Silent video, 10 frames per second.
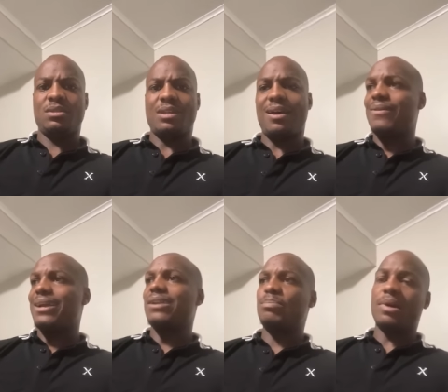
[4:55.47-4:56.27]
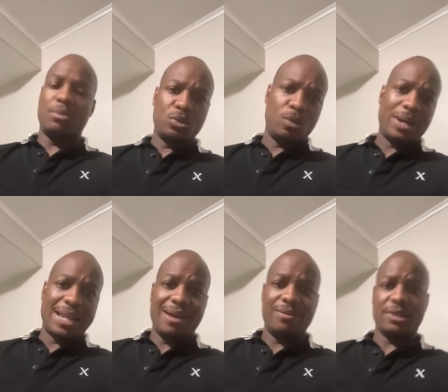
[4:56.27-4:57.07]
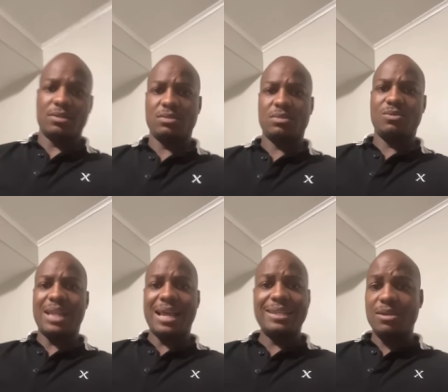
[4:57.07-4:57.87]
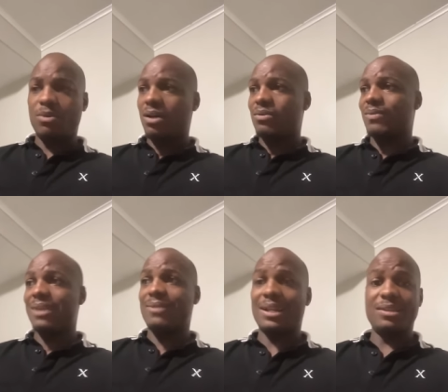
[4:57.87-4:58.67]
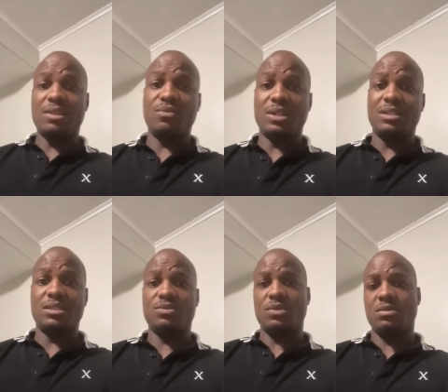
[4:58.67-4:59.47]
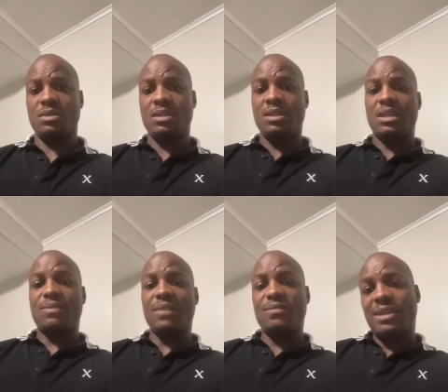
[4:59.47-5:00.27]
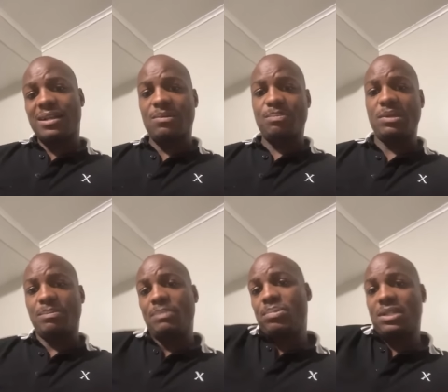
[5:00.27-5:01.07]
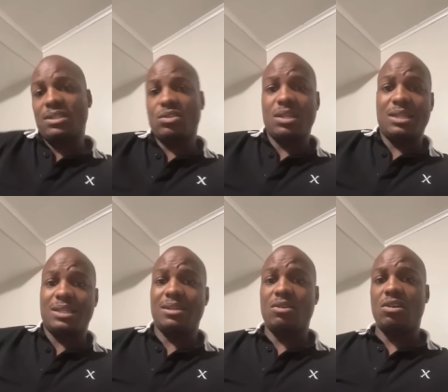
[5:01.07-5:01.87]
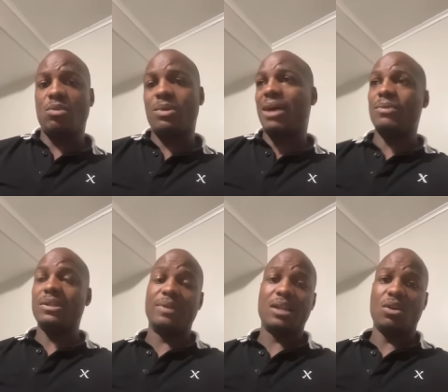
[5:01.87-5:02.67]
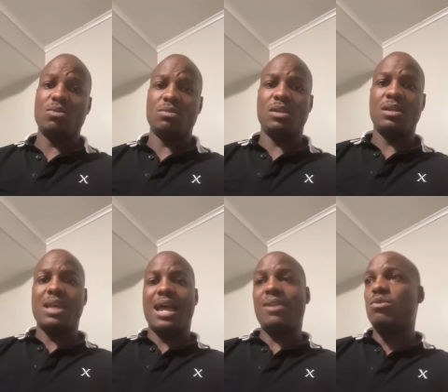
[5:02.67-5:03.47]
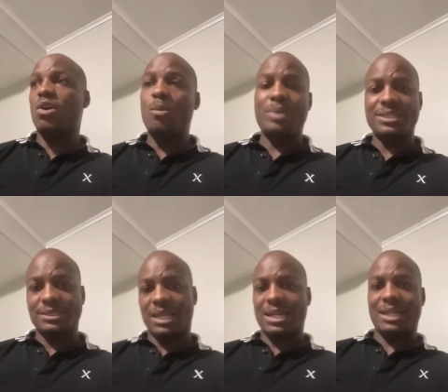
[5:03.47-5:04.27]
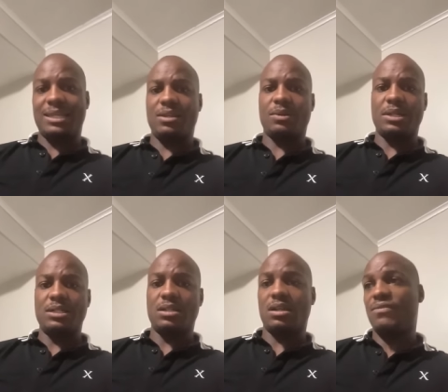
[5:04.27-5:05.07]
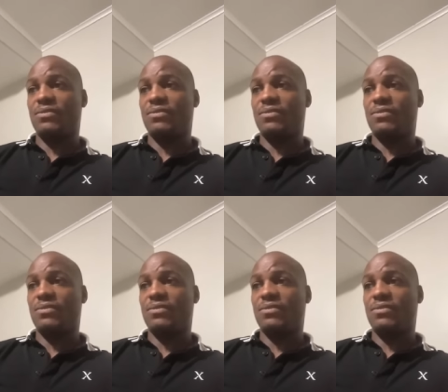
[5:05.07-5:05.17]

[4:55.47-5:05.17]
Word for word: I don't got no problem with nobody out there. What I need to walk around around looking for guns for? If I feel like I'm put, be put in, in, in harm's way, I won't even go. I don't go places I gotta carry a gun. I